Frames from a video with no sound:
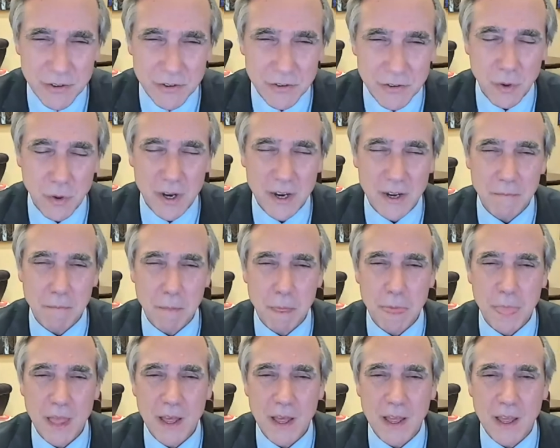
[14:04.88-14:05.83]
as well.
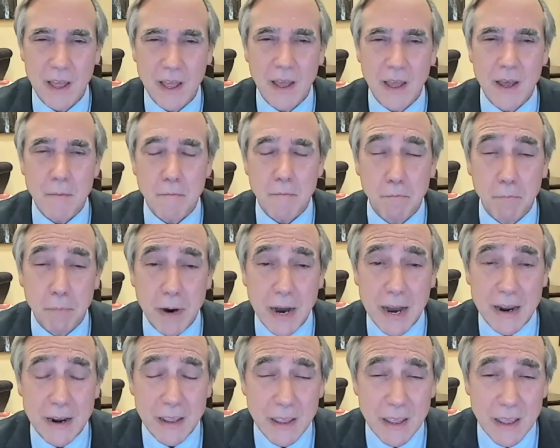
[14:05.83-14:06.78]

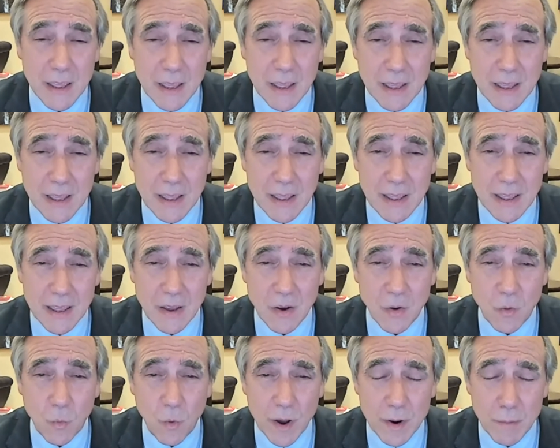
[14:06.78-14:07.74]
But
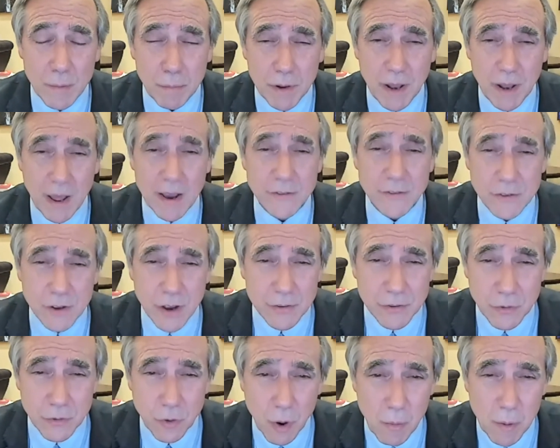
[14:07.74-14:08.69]
what applies to us
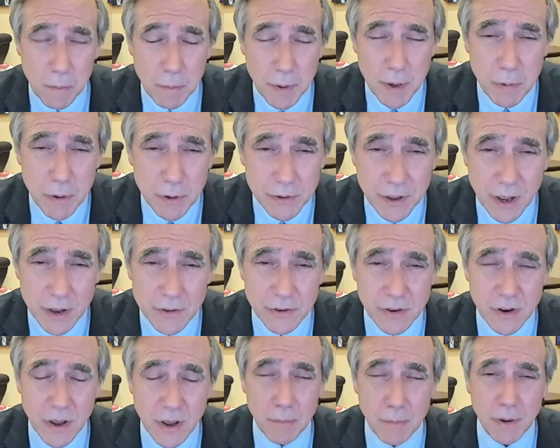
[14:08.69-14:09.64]
normal people
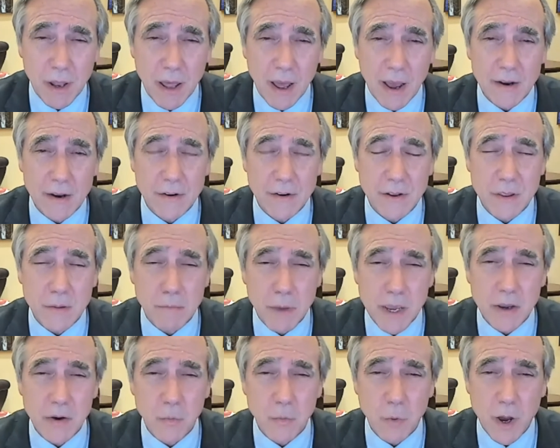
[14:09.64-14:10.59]
doesn't apply to the
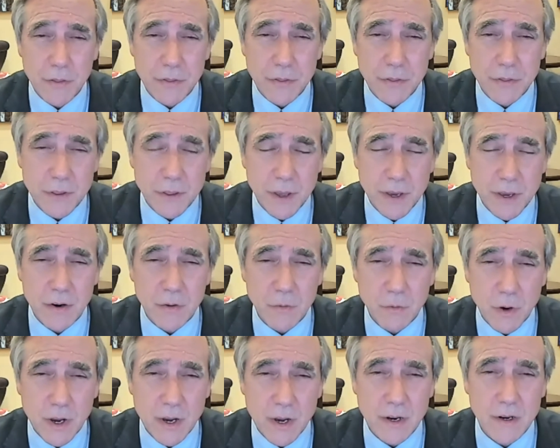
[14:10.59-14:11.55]
mega wealthy. They can
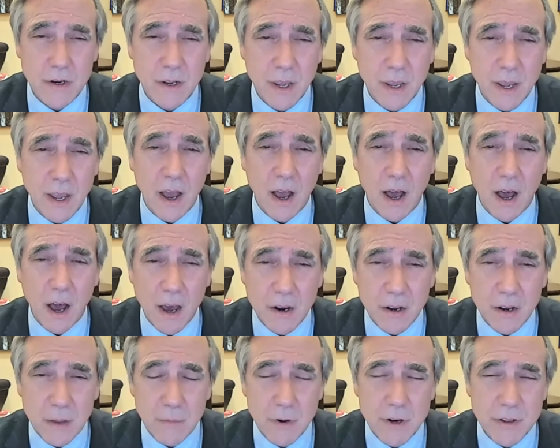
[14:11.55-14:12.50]
run
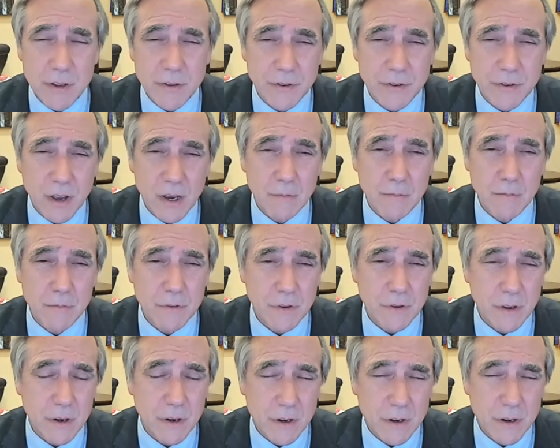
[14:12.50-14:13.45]
unlimited sums
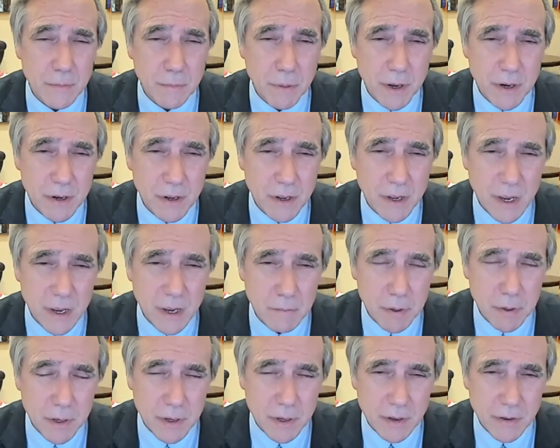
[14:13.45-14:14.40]
in independent
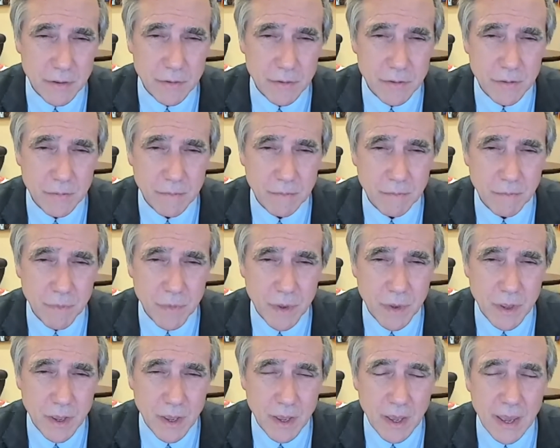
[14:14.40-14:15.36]
campaigns,
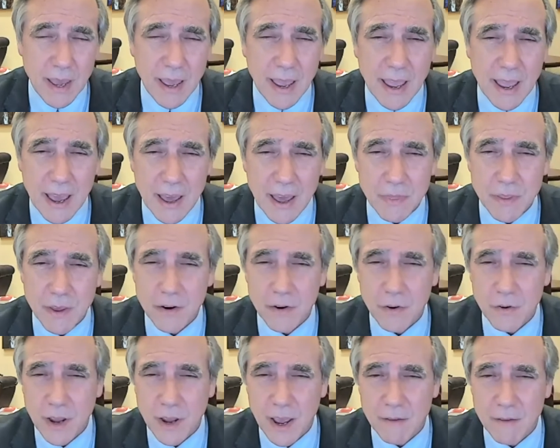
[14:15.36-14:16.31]
and they
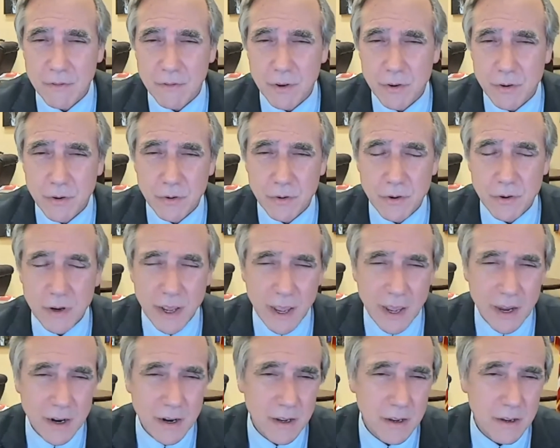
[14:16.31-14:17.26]
don't have to do
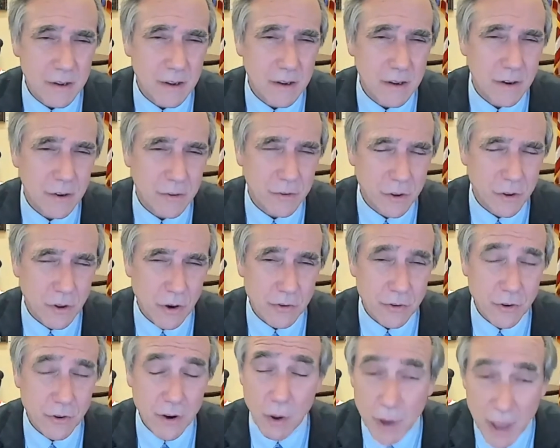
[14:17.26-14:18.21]
any
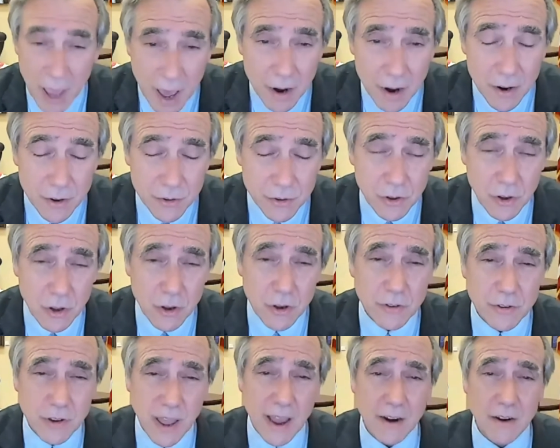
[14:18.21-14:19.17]
disclosure. Now, we had a
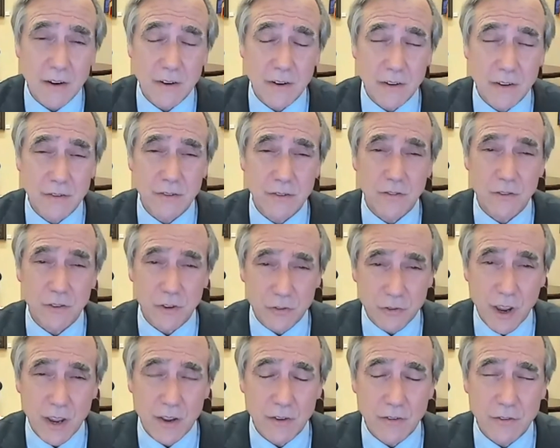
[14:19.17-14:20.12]
Disclose Act to
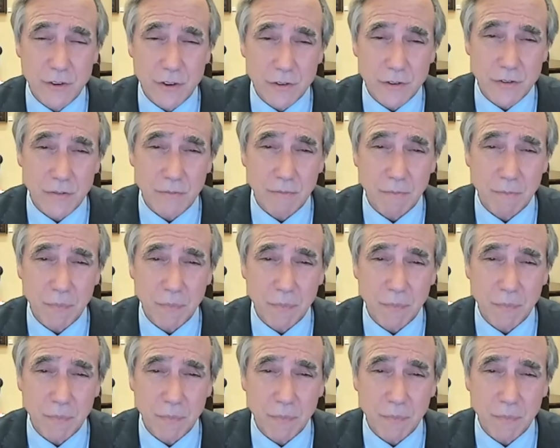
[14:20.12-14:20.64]
change this,